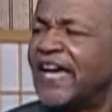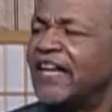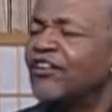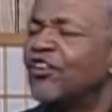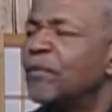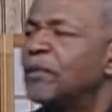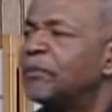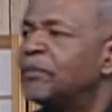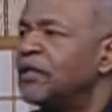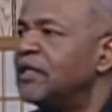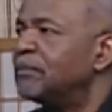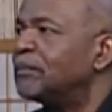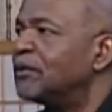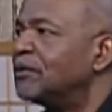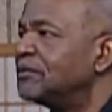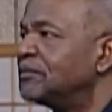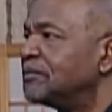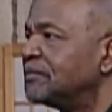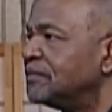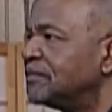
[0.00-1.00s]
group of people.
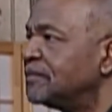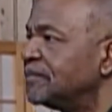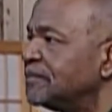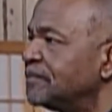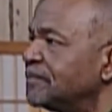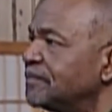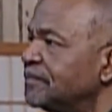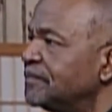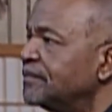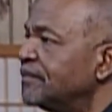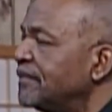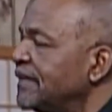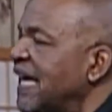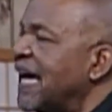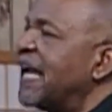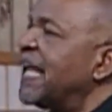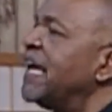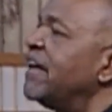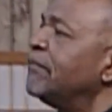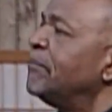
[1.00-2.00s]
Not
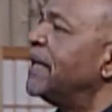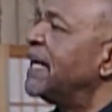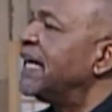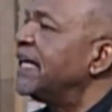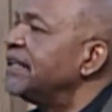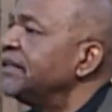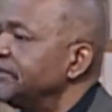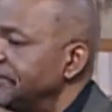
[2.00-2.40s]
everybody.